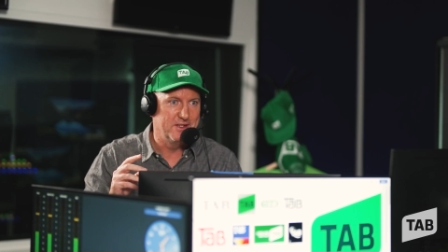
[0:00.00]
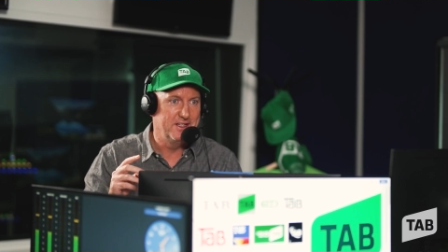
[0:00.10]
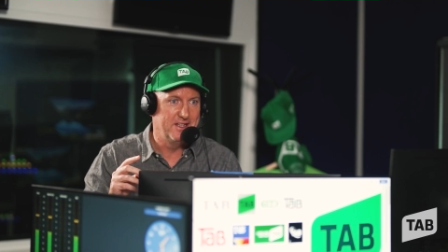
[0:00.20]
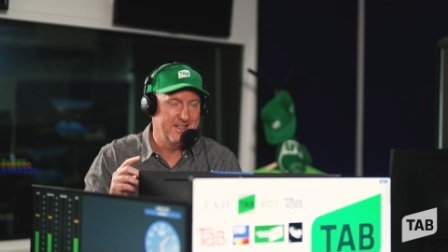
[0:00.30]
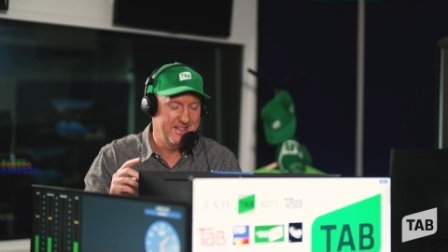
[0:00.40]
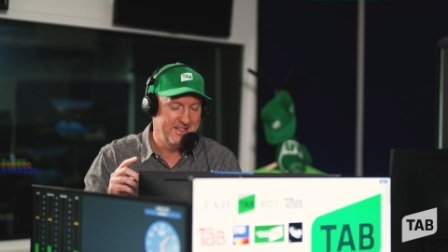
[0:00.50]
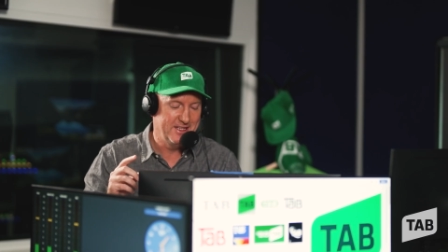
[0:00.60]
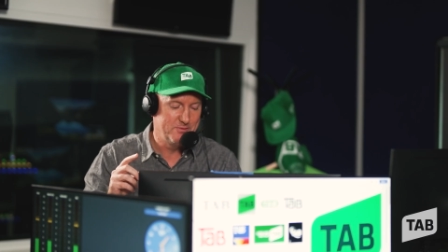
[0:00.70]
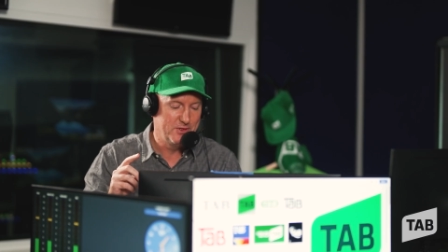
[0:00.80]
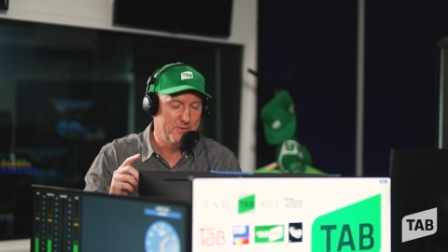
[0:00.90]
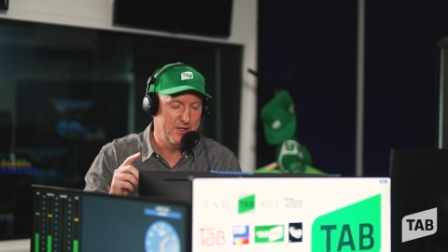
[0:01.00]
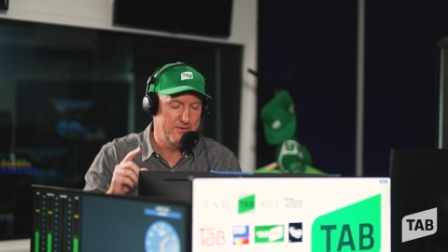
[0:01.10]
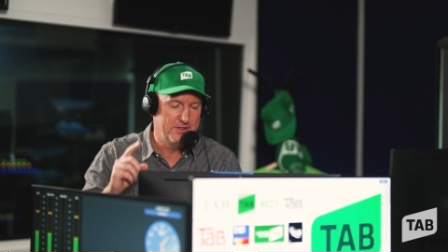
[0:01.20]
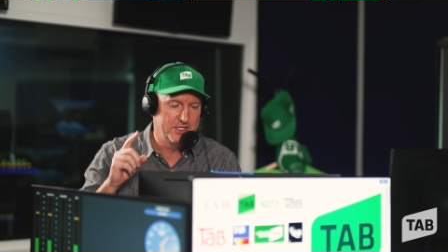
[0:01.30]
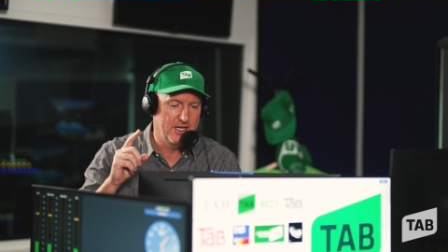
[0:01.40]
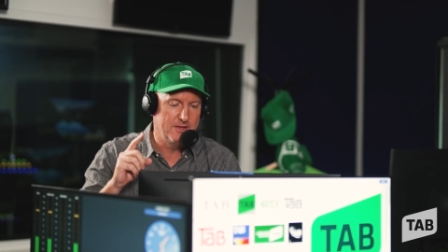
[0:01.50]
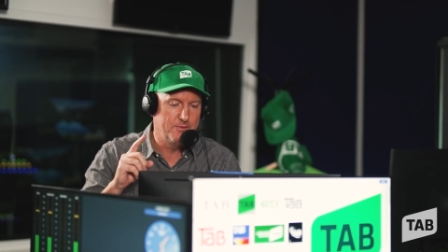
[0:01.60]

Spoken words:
It nearly blew me off the chain.